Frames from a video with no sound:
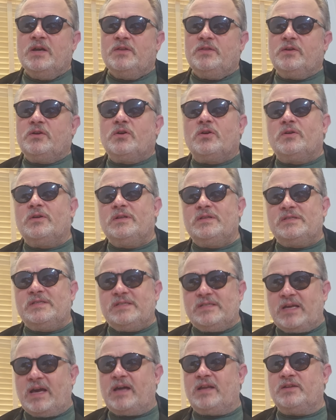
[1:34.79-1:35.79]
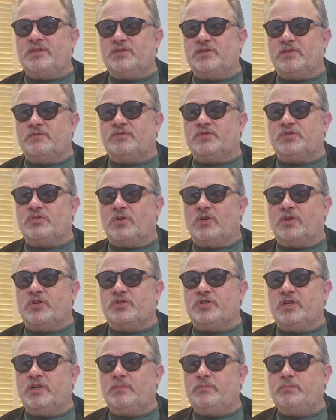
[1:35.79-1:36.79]
the current status of
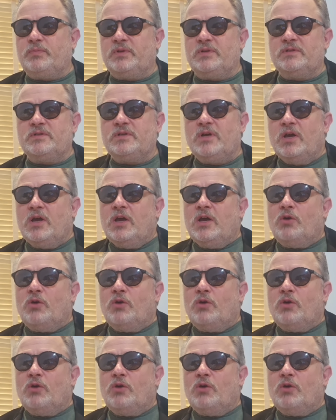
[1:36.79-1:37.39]
Starship and